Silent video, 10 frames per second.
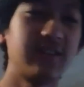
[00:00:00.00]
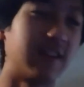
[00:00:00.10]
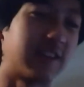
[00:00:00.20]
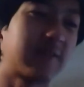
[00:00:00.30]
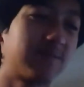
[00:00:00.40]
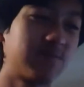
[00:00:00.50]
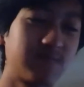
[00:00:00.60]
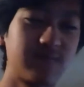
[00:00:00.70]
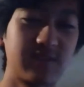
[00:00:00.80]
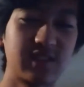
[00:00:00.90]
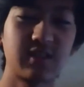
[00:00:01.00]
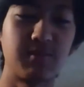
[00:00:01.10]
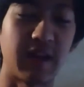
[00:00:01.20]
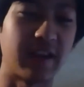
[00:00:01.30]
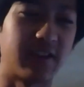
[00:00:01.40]
like
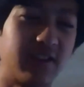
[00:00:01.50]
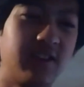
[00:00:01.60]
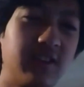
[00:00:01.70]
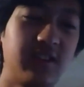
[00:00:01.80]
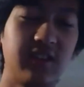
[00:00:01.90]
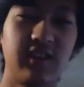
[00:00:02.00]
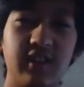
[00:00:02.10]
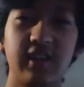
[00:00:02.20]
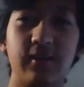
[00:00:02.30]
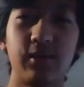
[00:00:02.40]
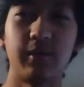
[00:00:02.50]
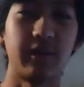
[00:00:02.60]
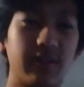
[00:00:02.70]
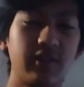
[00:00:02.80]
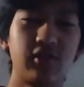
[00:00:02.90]
splattered
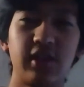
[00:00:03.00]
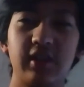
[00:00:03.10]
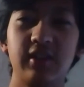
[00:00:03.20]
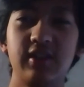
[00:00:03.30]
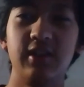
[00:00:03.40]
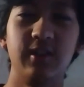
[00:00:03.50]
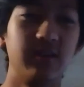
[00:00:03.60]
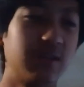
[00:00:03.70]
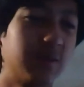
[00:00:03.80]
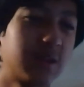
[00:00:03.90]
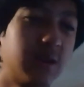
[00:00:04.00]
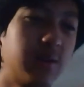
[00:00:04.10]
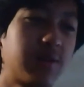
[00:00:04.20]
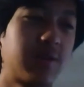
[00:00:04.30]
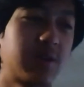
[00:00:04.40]
everywhere in the train. So I'm gonna go
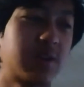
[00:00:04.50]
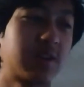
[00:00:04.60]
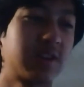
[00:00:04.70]
with the.